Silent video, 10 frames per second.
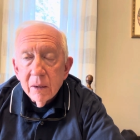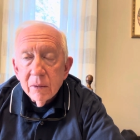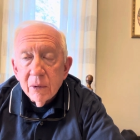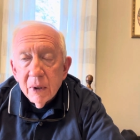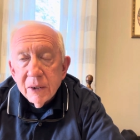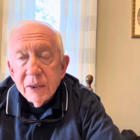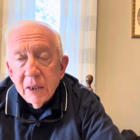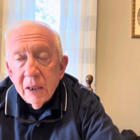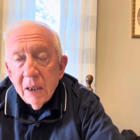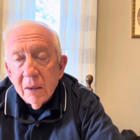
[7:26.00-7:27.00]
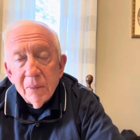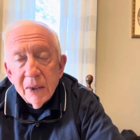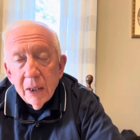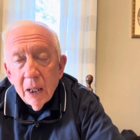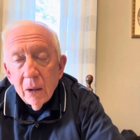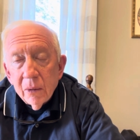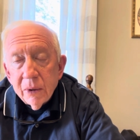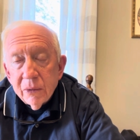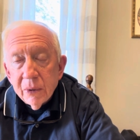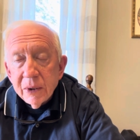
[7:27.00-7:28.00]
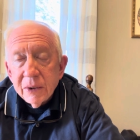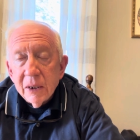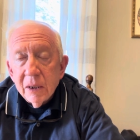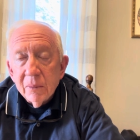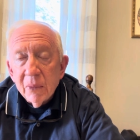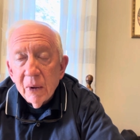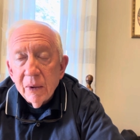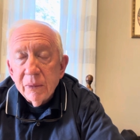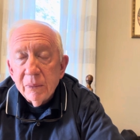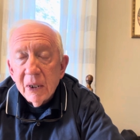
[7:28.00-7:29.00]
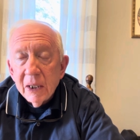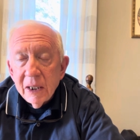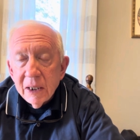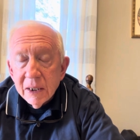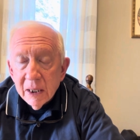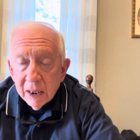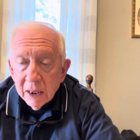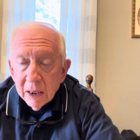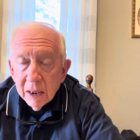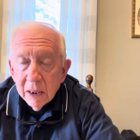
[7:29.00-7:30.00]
Trusting Him, but not only trusting Him, brethren, but listening,